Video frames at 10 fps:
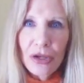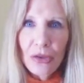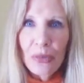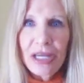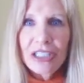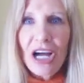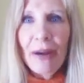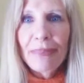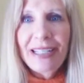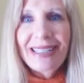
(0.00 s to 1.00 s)
We
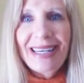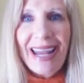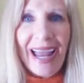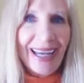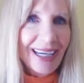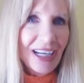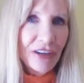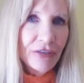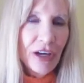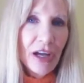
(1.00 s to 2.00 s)
adopt these
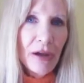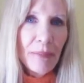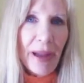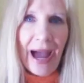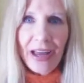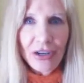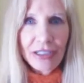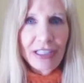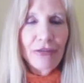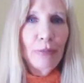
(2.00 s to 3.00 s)
negative
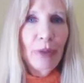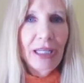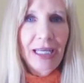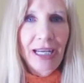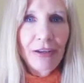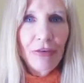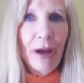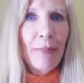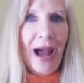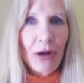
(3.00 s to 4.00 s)
patterns of belief
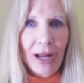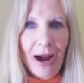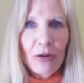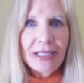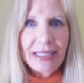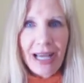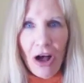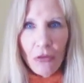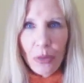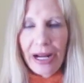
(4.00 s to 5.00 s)
about
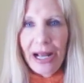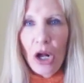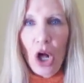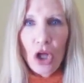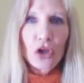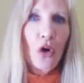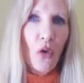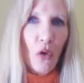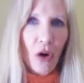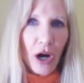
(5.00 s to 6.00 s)
ourselves, what I call
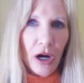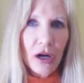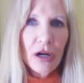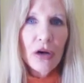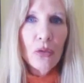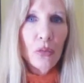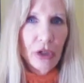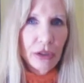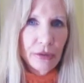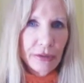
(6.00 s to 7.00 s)
core
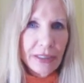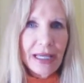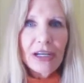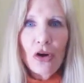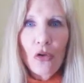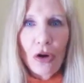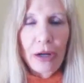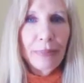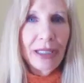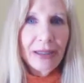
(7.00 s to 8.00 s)
wounds and
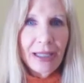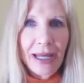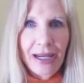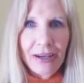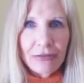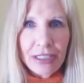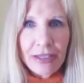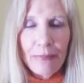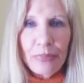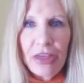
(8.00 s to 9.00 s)
core
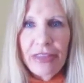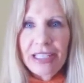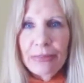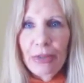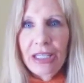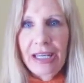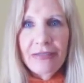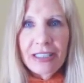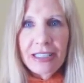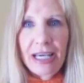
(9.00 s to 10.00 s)
beliefs. These
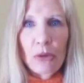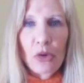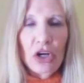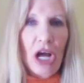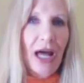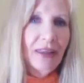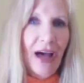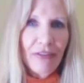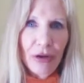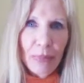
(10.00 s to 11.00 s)
beliefs that we're not
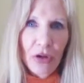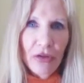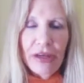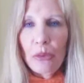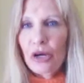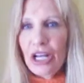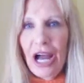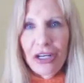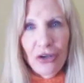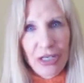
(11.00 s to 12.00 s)
lovable, that we're
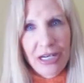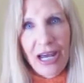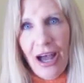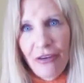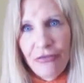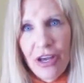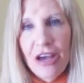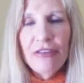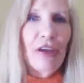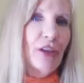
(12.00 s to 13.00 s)
not good enough,
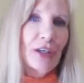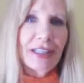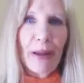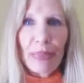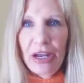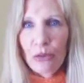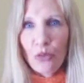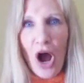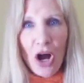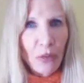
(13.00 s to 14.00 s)
that there's something
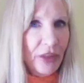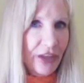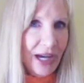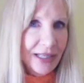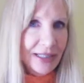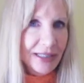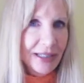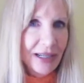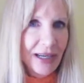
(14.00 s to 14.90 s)
wrong with us.